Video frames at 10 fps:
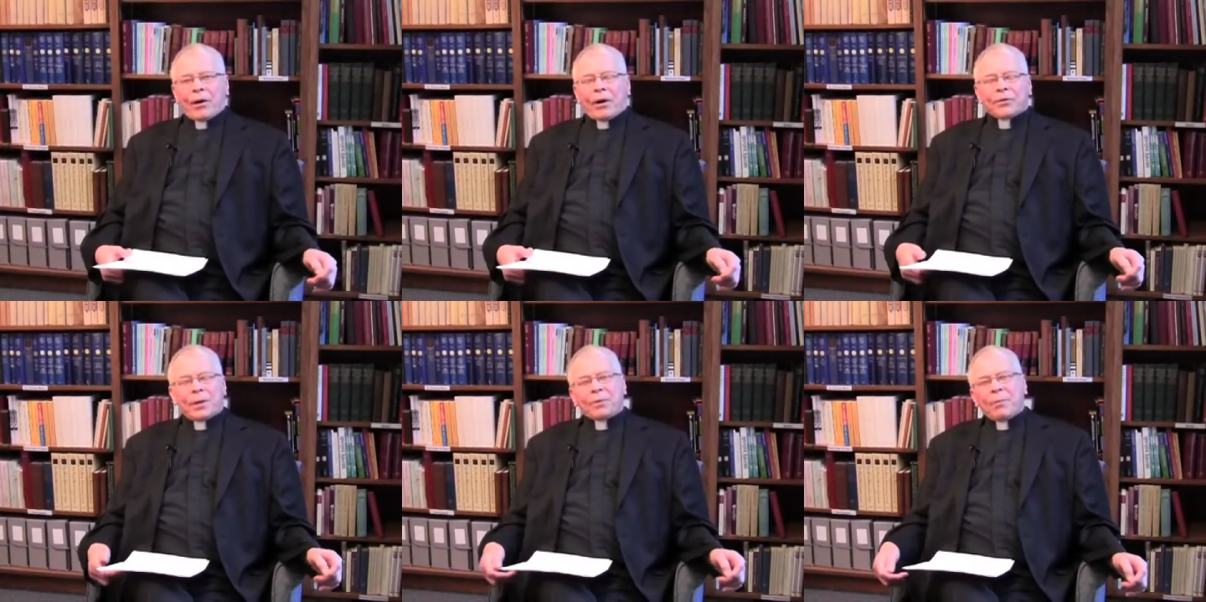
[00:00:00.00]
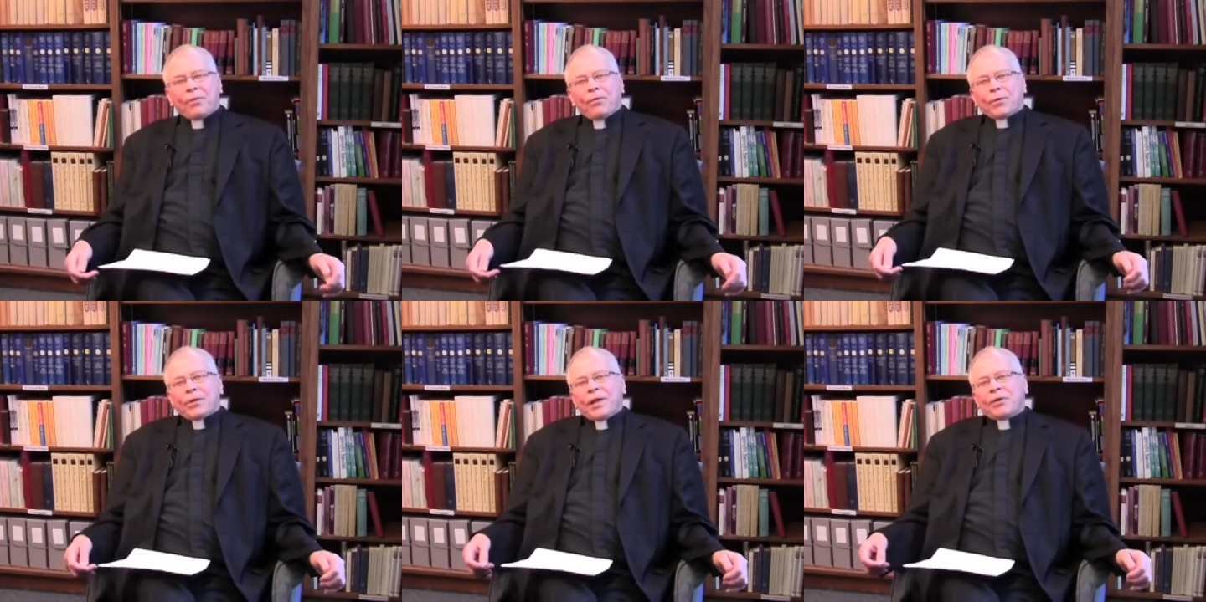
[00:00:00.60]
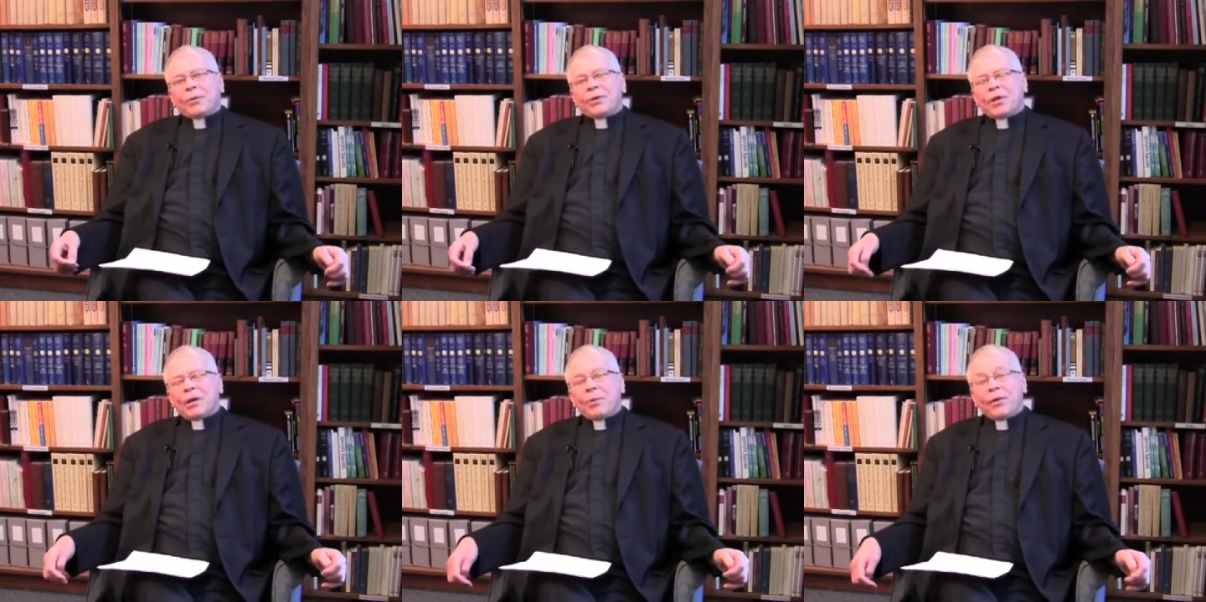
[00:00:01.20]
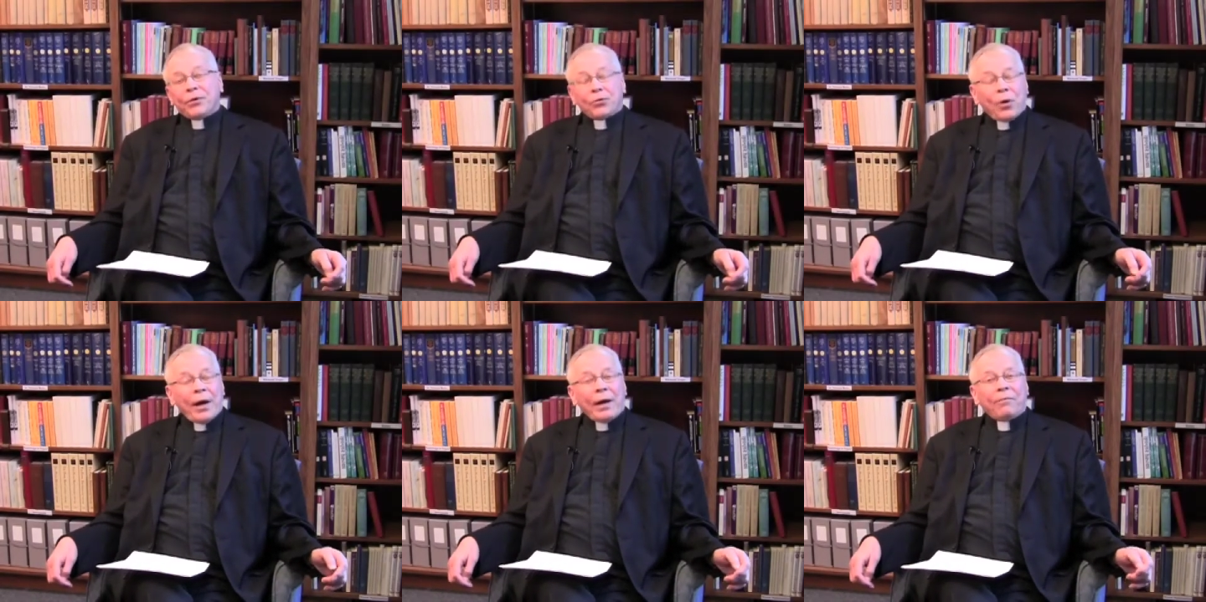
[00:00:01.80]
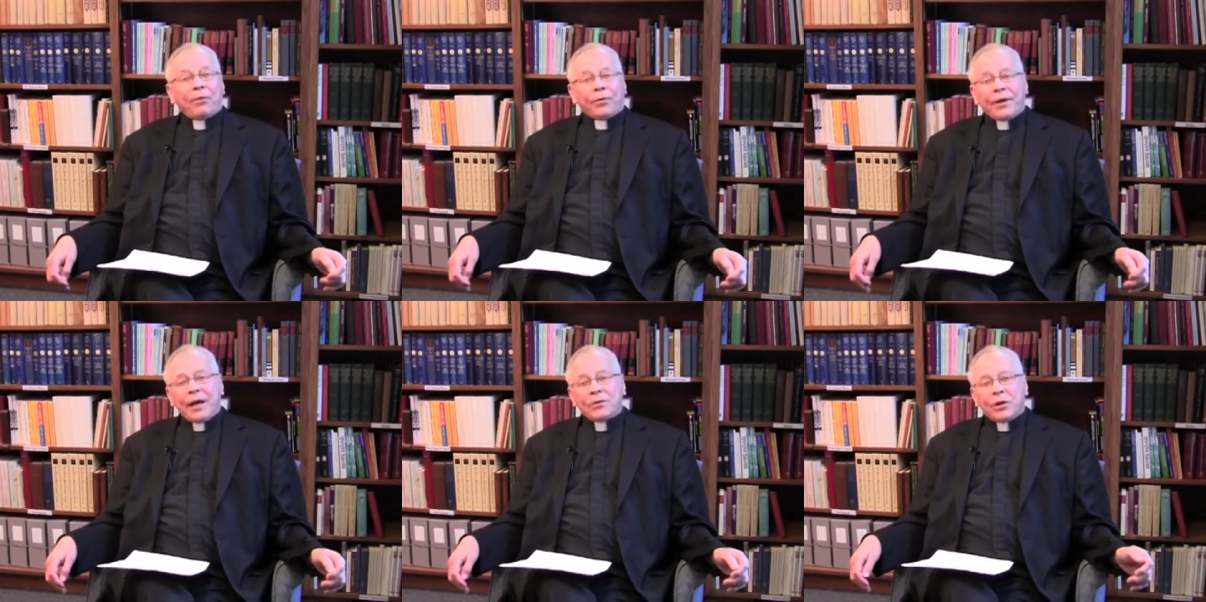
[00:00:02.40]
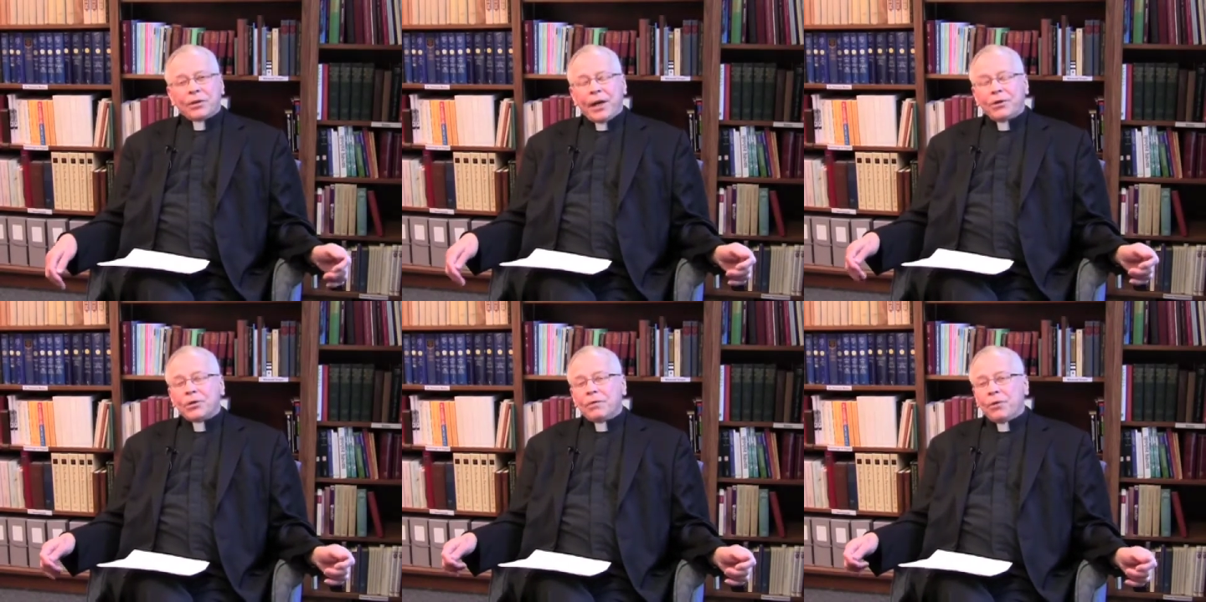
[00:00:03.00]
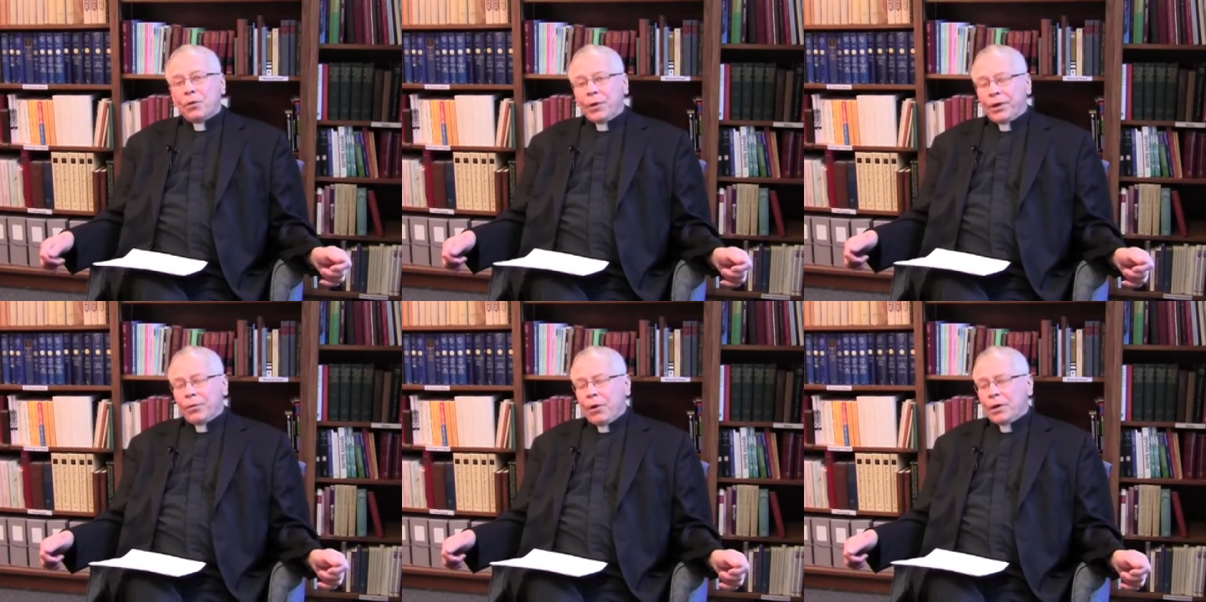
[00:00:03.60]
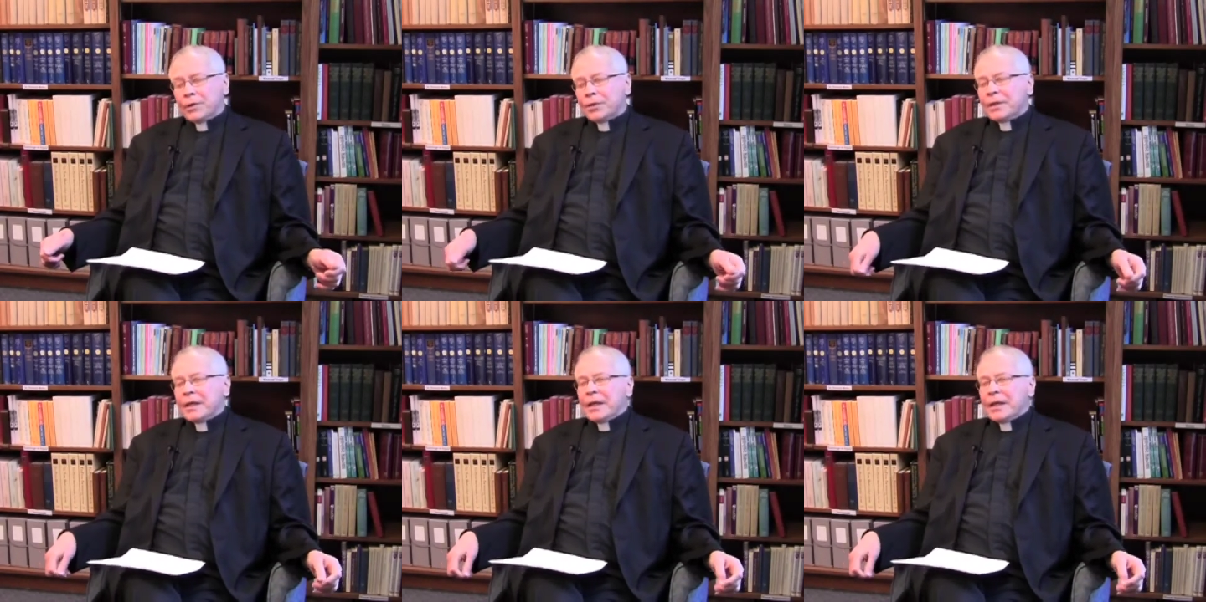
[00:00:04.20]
On September 14th, we celebrate the triumph or the exaltation of the Holy Cross.